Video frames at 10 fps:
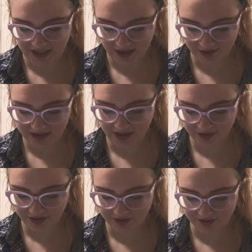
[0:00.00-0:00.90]

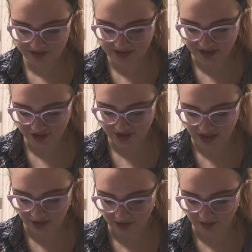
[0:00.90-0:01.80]
Healthcare utilization
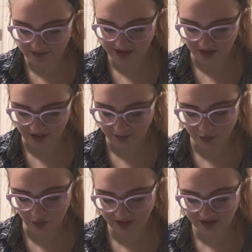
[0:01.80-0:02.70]
outcomes are
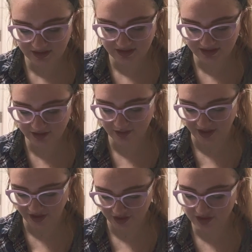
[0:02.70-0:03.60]
important
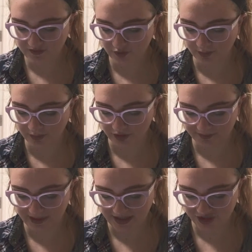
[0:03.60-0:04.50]
considerations for
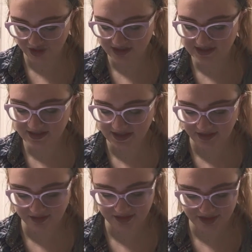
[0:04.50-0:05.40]
both patients
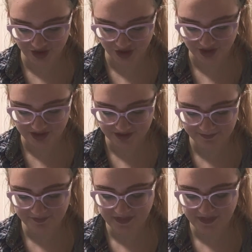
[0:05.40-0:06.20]
and clinicians.